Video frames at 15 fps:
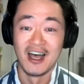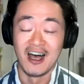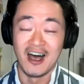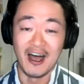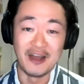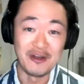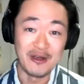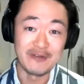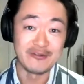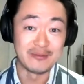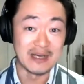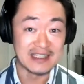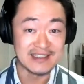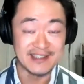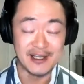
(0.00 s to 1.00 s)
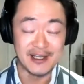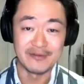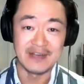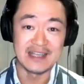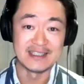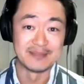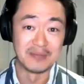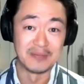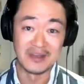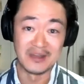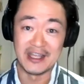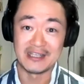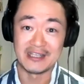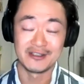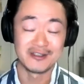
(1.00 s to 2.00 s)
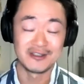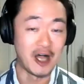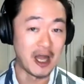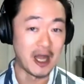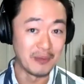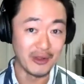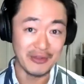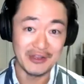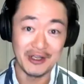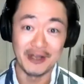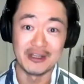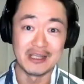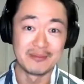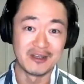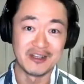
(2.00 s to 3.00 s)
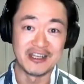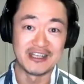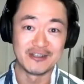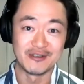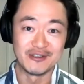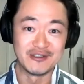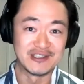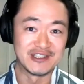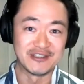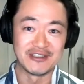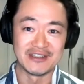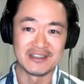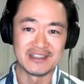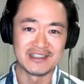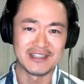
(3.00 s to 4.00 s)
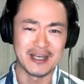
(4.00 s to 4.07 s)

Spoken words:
I know for myself as a millennial, I'm not the only millennial who's doing this.